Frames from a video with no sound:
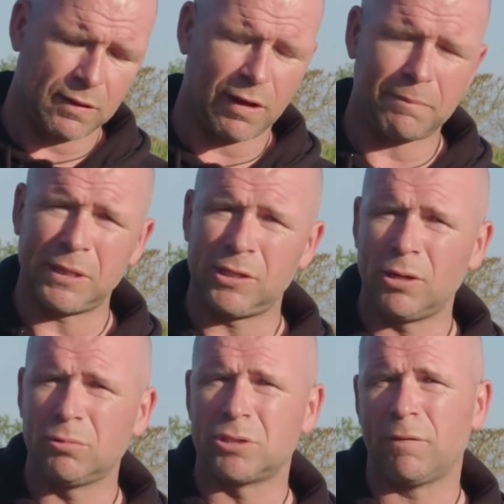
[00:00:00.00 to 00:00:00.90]
I've been
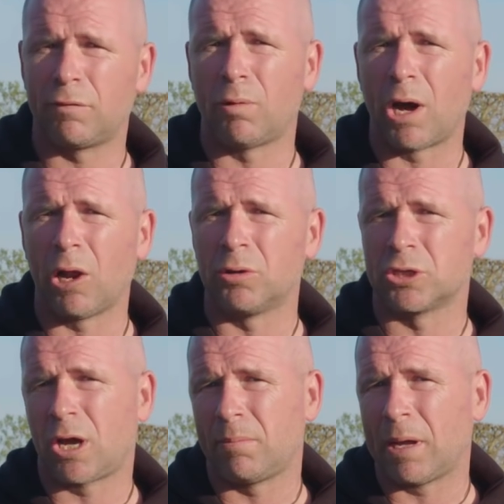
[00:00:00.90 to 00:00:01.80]
using it for quite a long
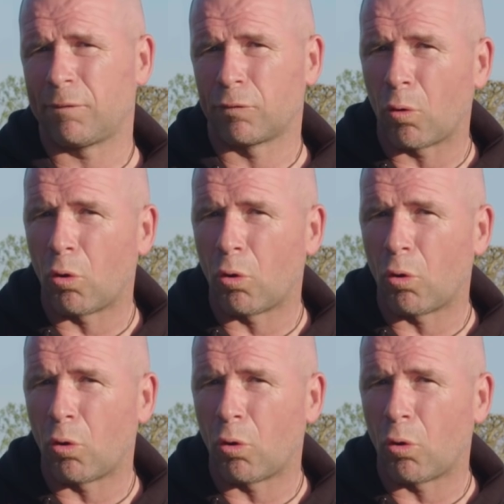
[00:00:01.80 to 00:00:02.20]
time now for